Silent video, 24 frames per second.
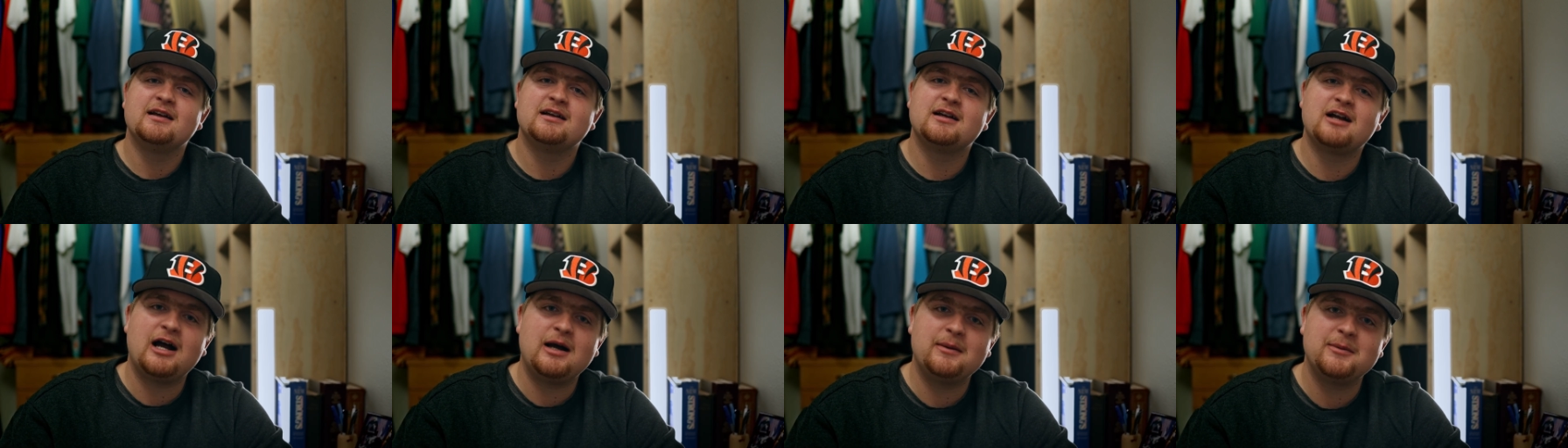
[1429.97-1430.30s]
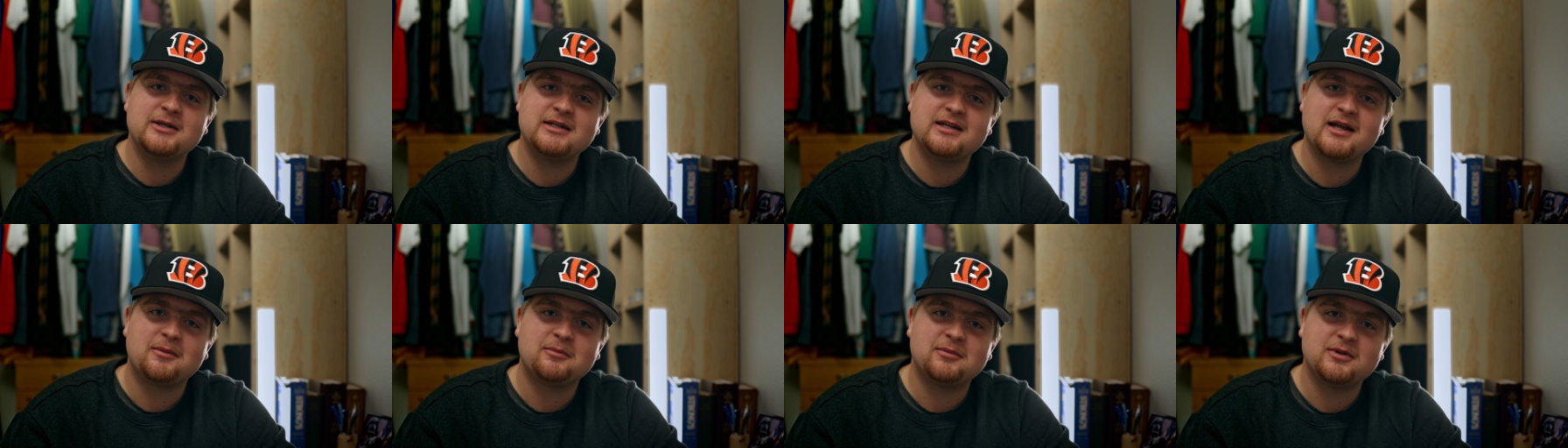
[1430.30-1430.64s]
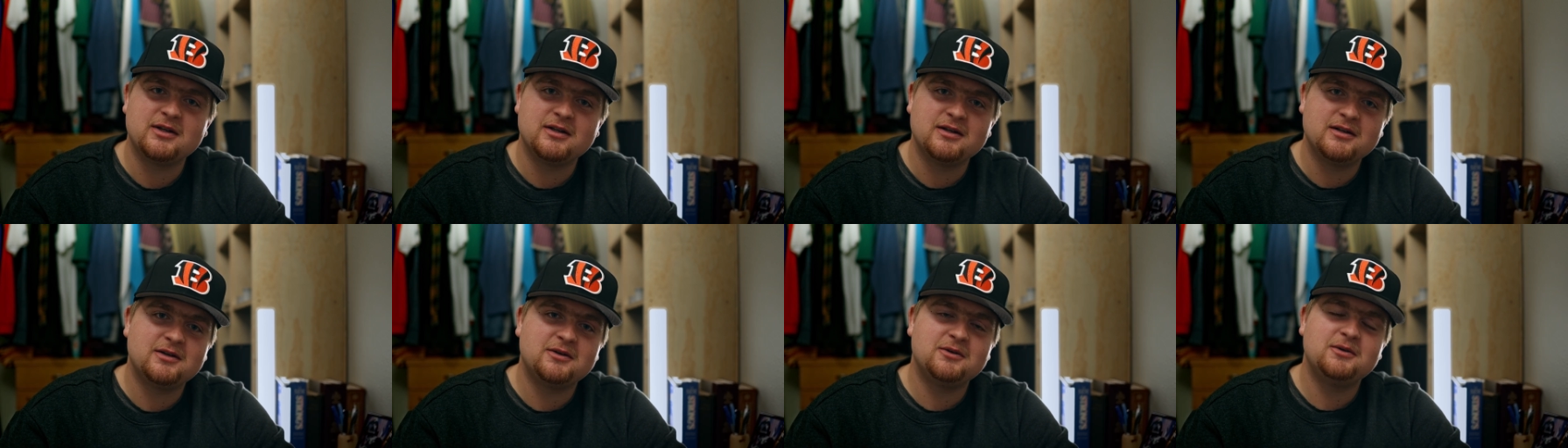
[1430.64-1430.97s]
comment down
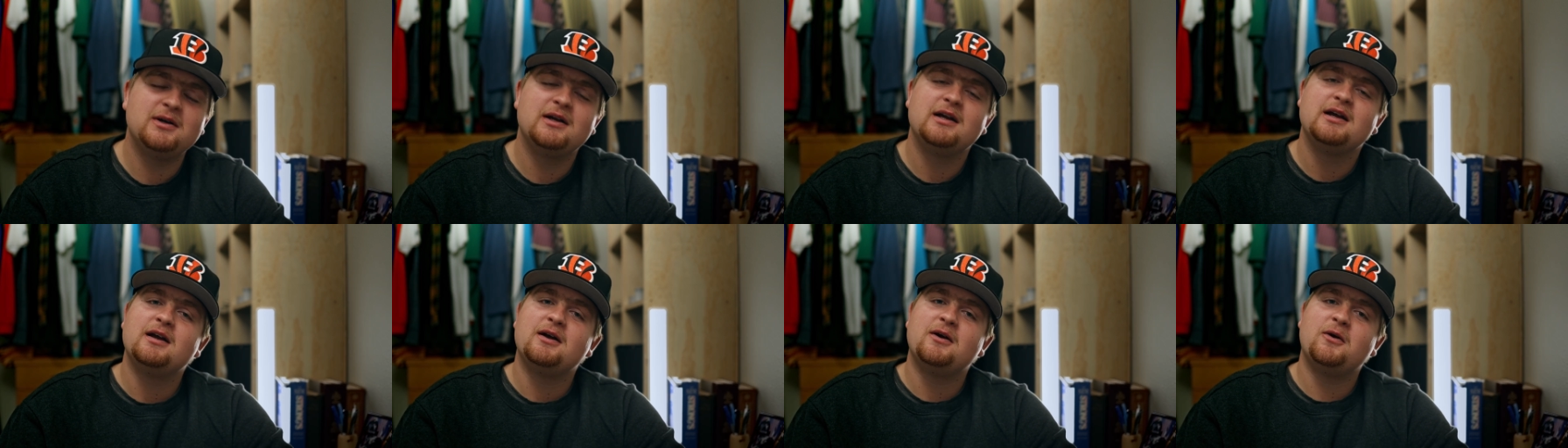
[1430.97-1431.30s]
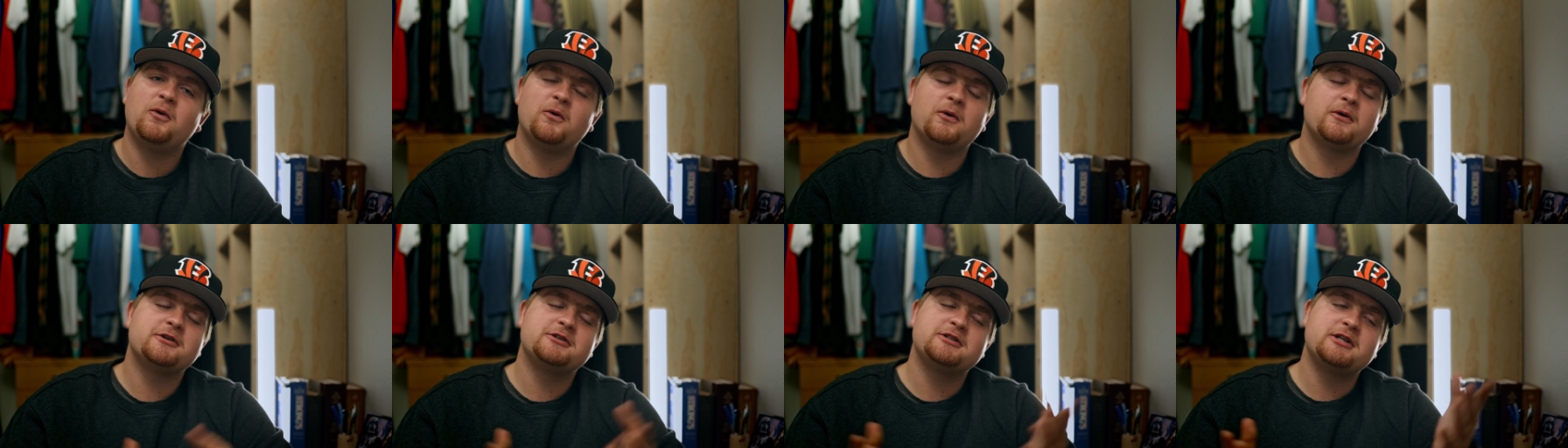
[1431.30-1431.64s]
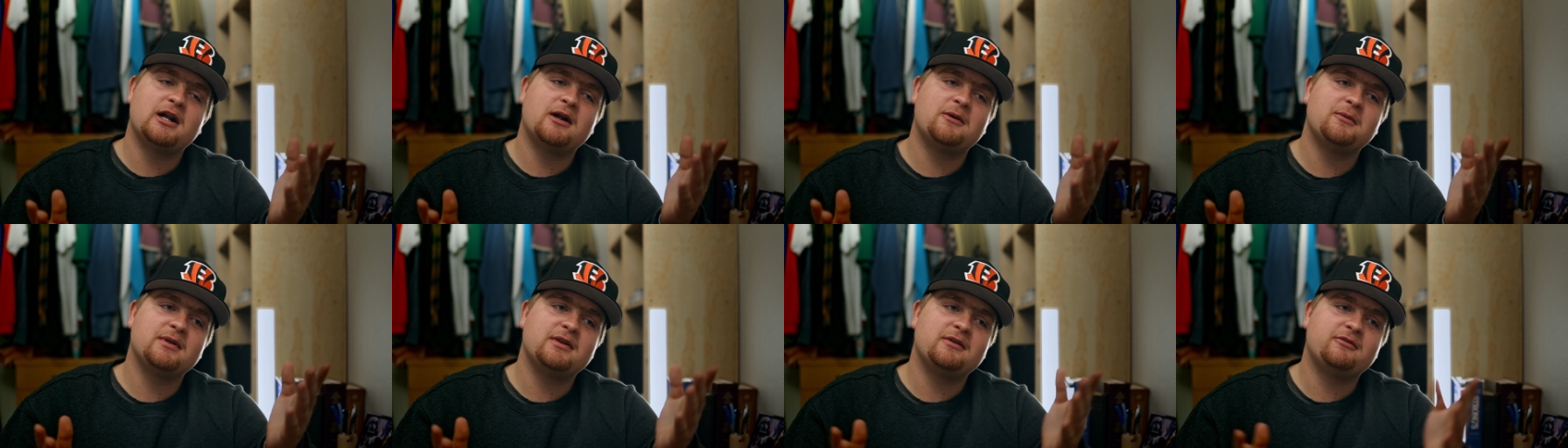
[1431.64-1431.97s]
below or
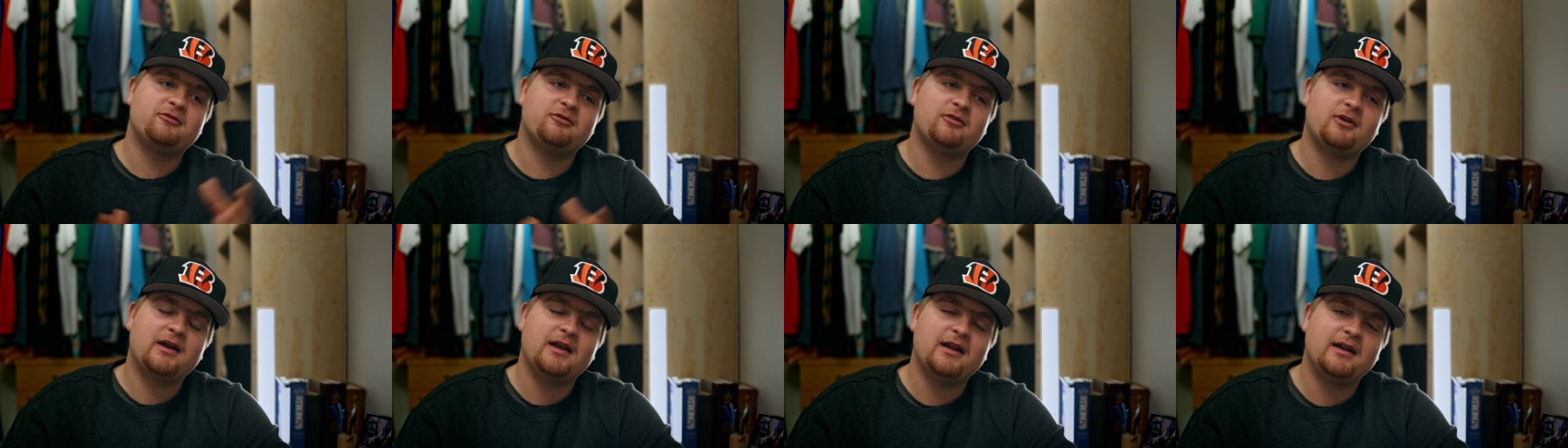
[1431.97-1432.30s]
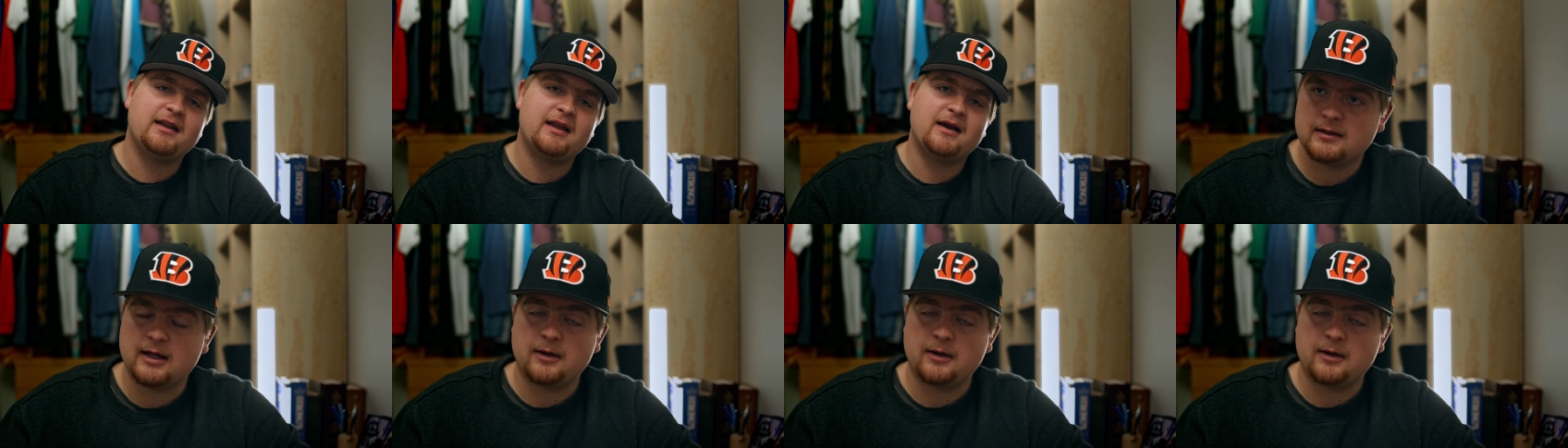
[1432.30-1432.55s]
share with a friend.